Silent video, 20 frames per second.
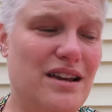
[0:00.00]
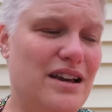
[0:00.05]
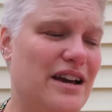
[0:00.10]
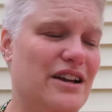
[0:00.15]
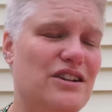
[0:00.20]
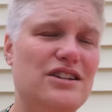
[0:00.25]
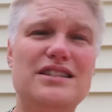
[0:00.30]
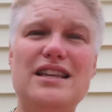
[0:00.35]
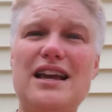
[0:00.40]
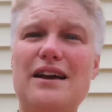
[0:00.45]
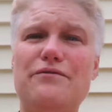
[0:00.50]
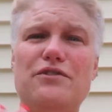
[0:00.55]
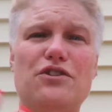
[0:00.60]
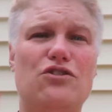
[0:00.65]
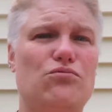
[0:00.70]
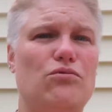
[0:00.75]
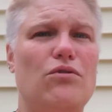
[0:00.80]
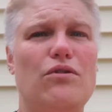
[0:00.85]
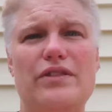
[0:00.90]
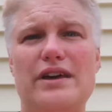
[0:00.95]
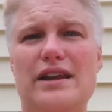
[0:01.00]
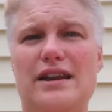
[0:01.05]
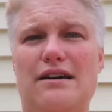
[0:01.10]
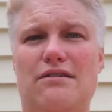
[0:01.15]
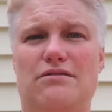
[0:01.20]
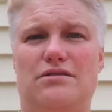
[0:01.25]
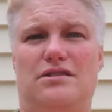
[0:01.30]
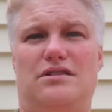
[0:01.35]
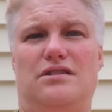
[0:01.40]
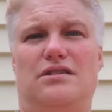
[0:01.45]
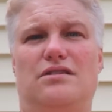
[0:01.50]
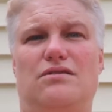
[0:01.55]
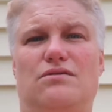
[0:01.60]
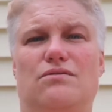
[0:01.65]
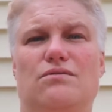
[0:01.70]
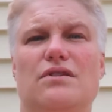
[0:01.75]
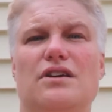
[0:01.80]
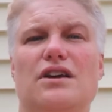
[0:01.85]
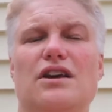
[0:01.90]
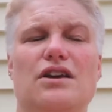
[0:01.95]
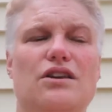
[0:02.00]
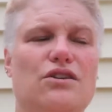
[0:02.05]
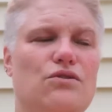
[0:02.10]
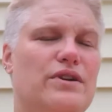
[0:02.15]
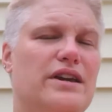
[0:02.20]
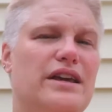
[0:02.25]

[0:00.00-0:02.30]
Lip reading: I just have to throw that out to you. You